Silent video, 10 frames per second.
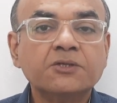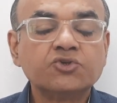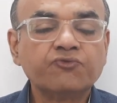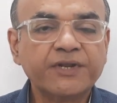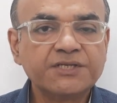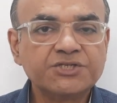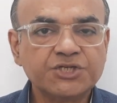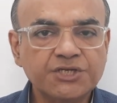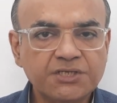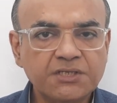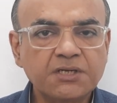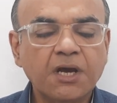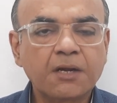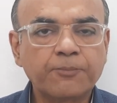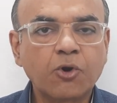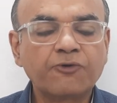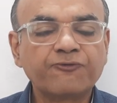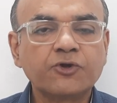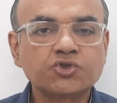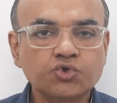So when children are brought
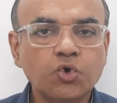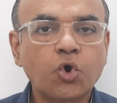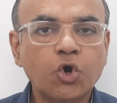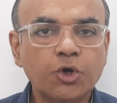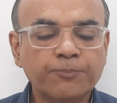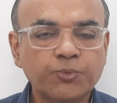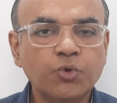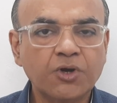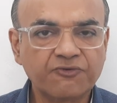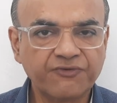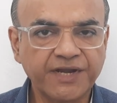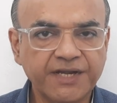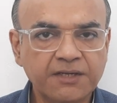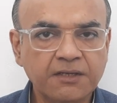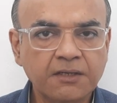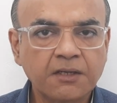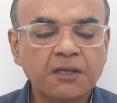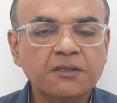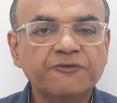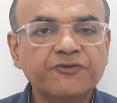for so-called poor weight,
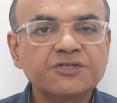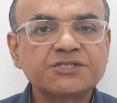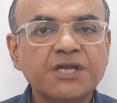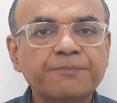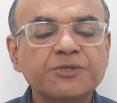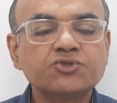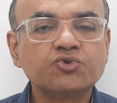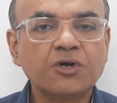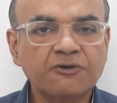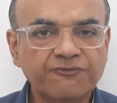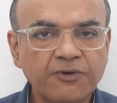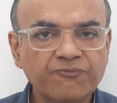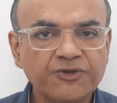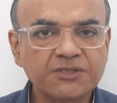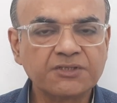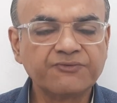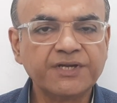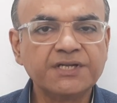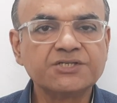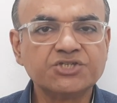the first step is to confirm whether the
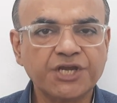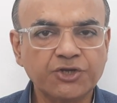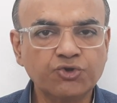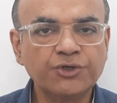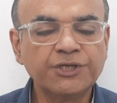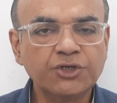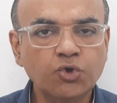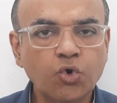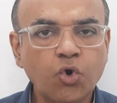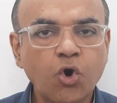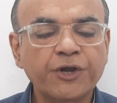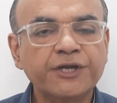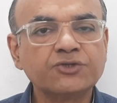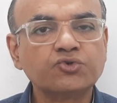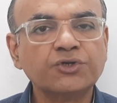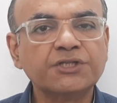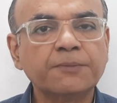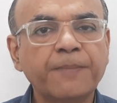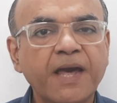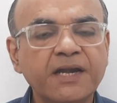weight is genuinely low or it is only the
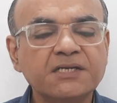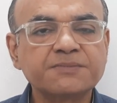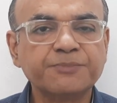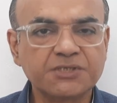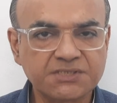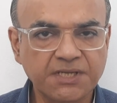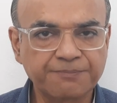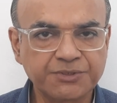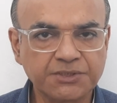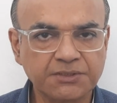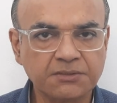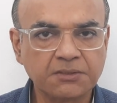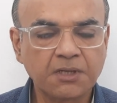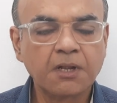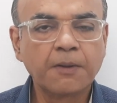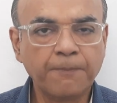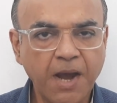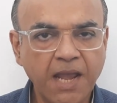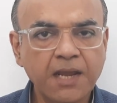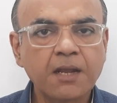parent's perception
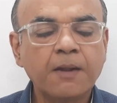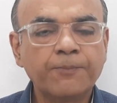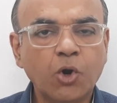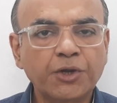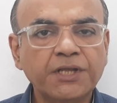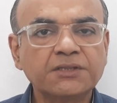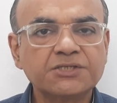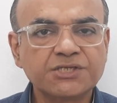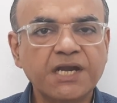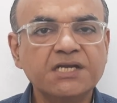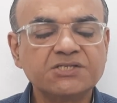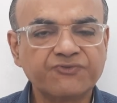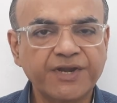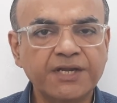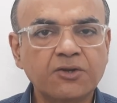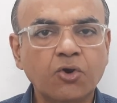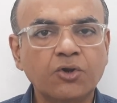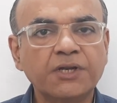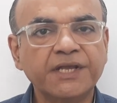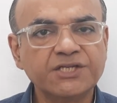by plotting the child's weight on
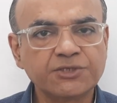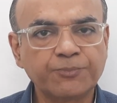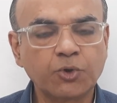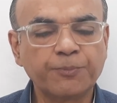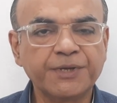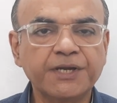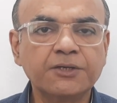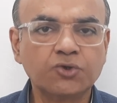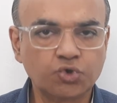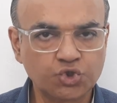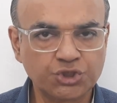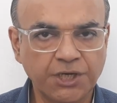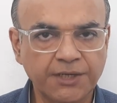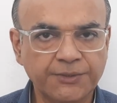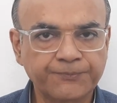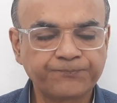an age-appropriate growth chart.